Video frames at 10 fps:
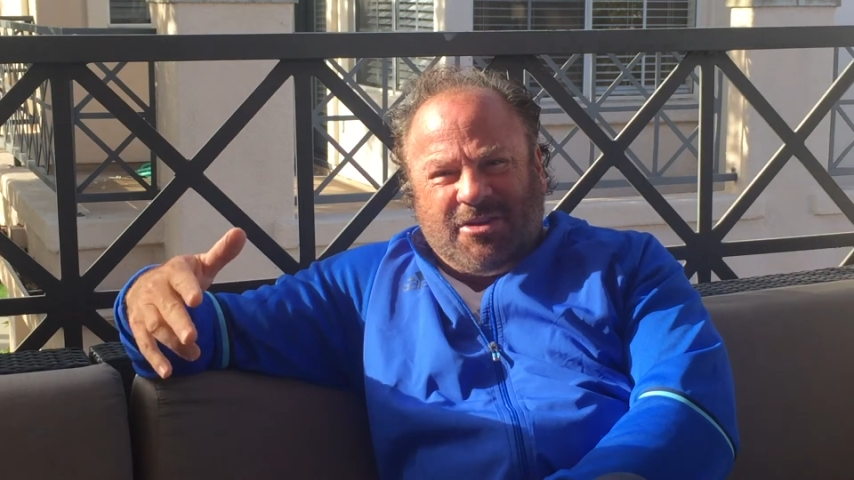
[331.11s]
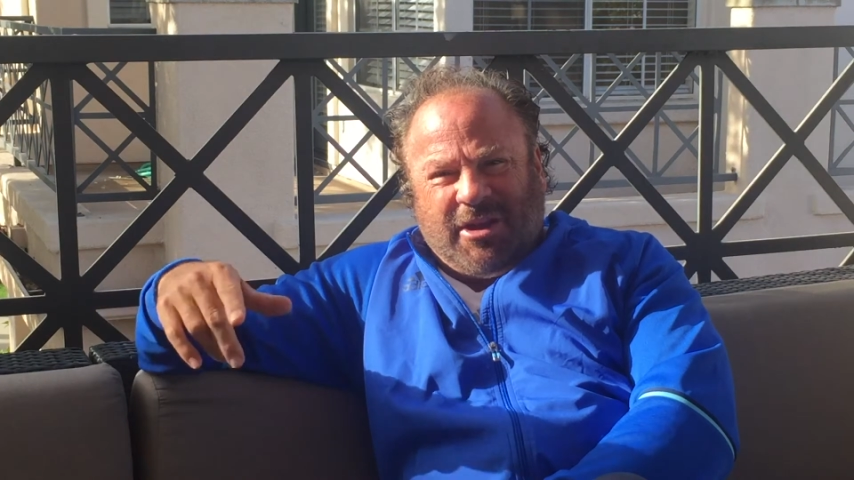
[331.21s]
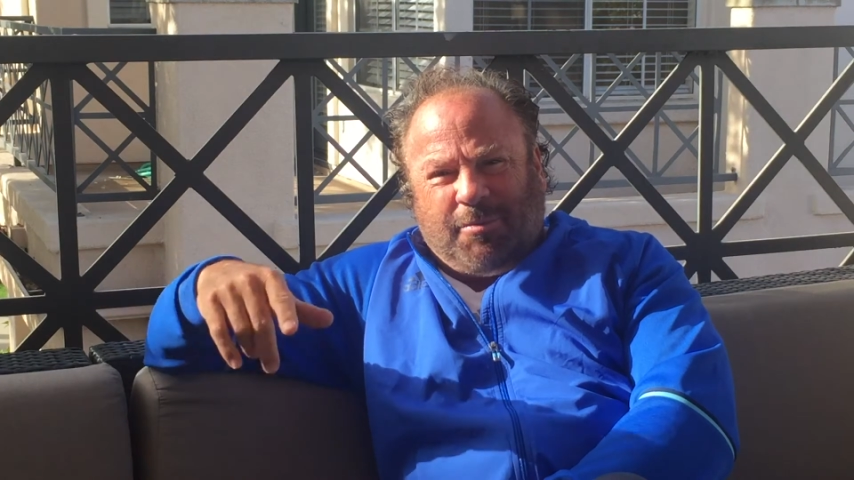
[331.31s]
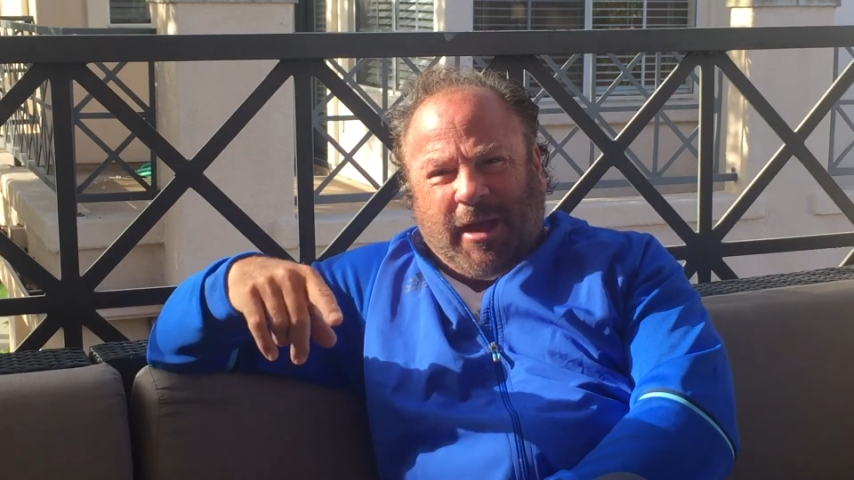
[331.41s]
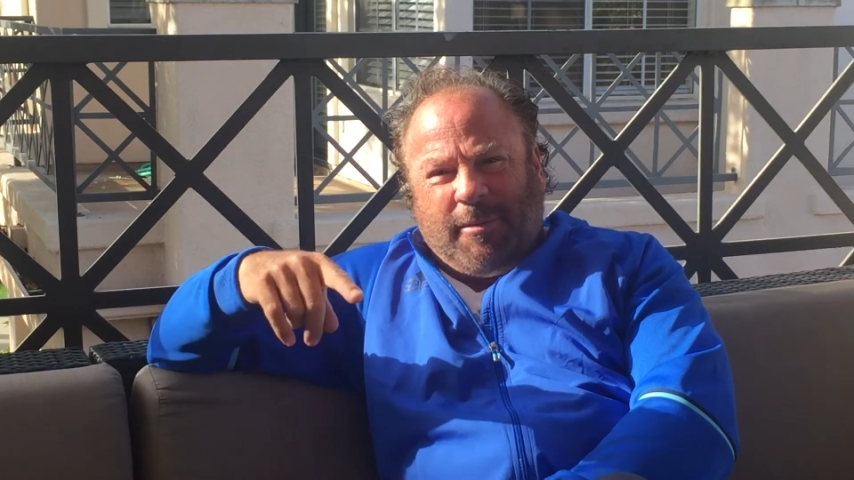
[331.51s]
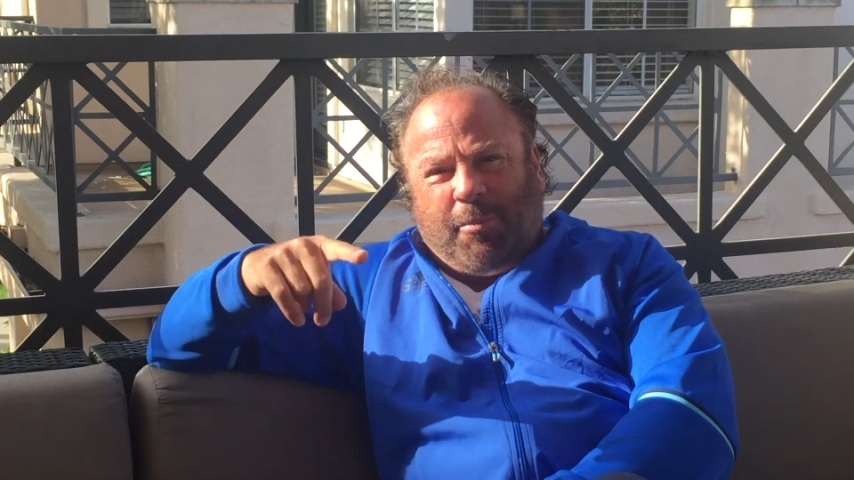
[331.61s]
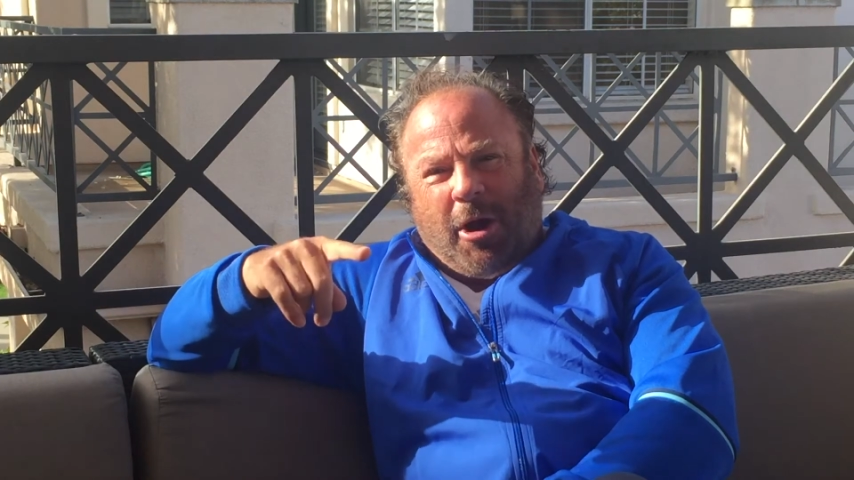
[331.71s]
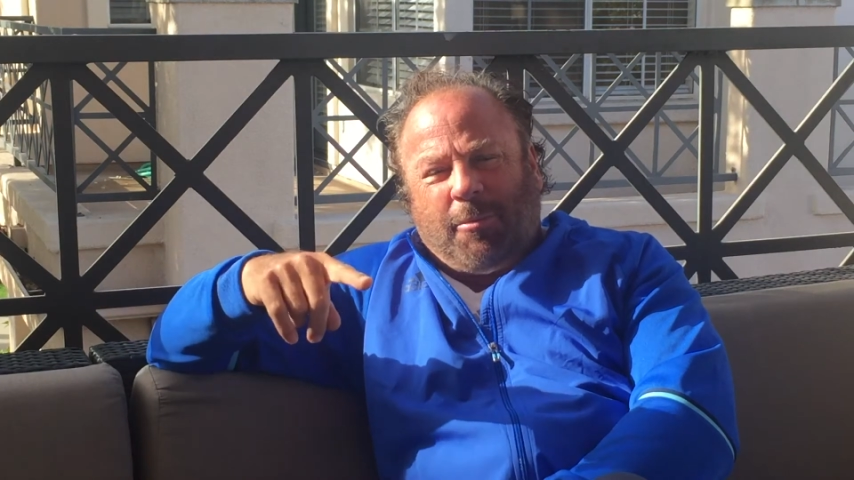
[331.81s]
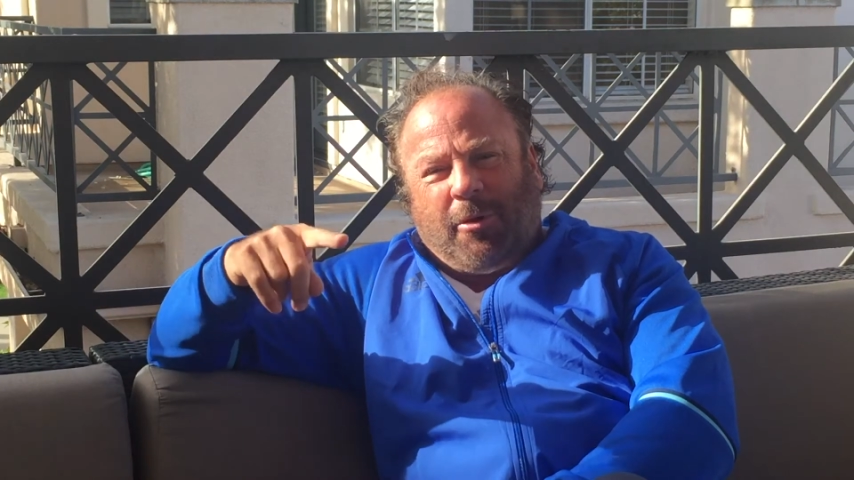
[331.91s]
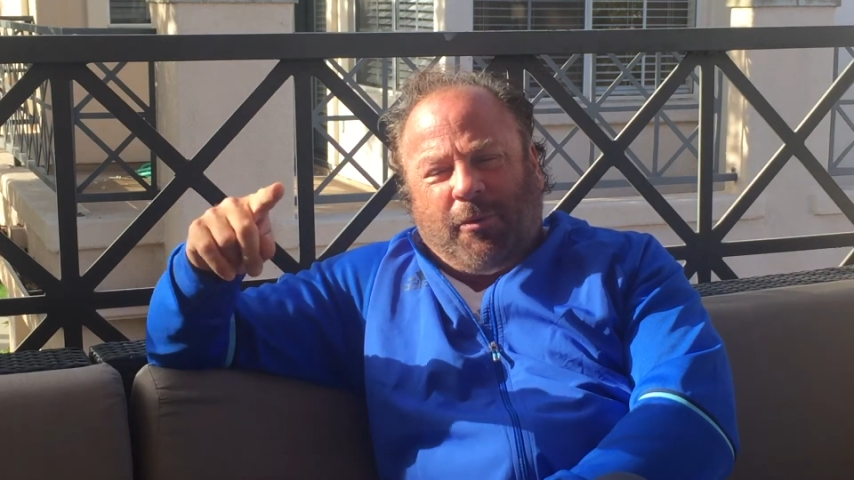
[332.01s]
She played
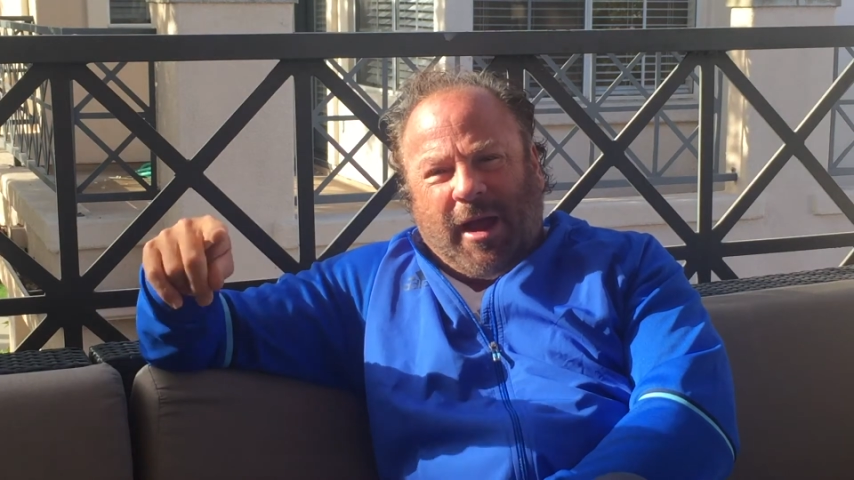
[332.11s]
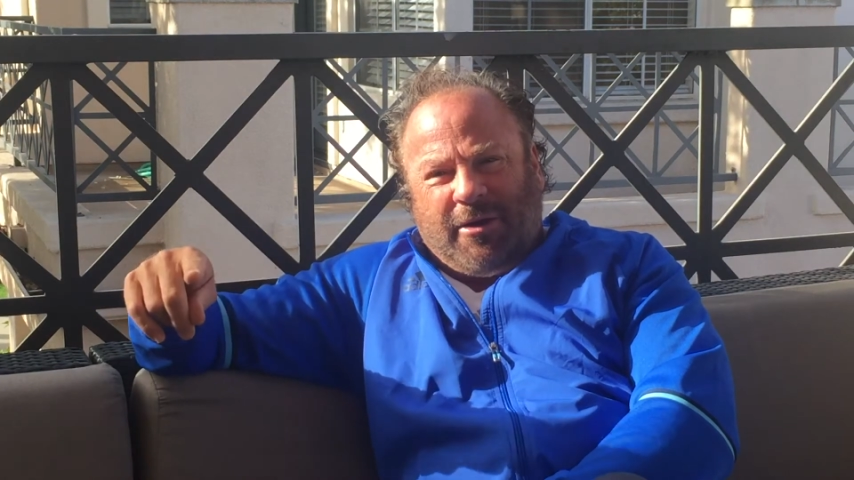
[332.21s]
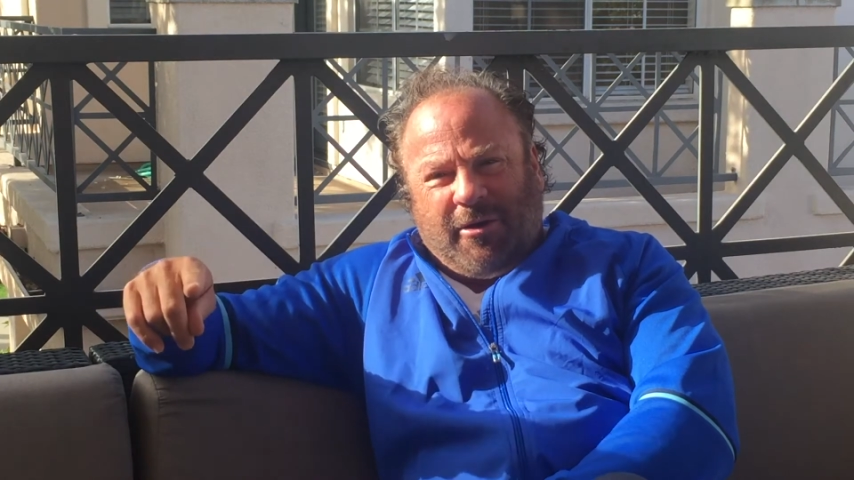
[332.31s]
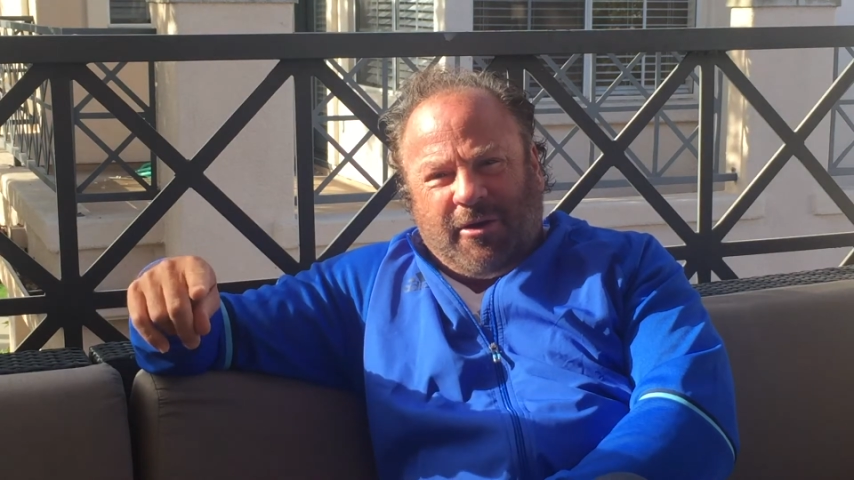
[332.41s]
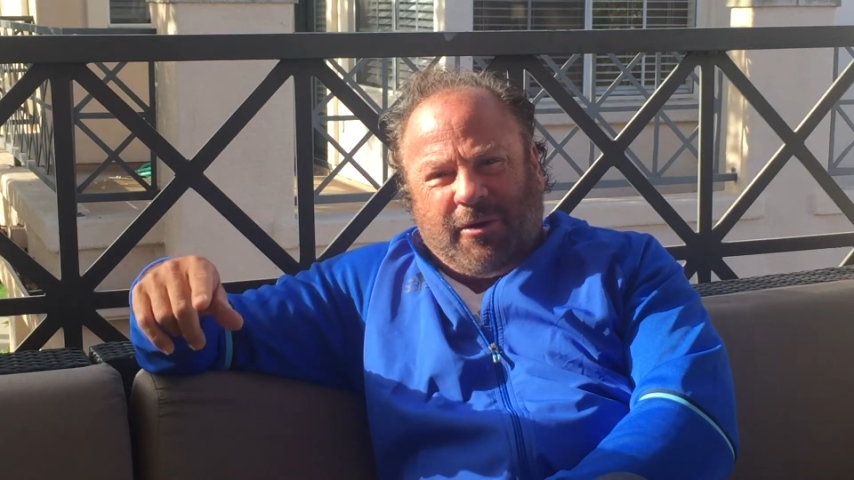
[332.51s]
Barbara Rettner,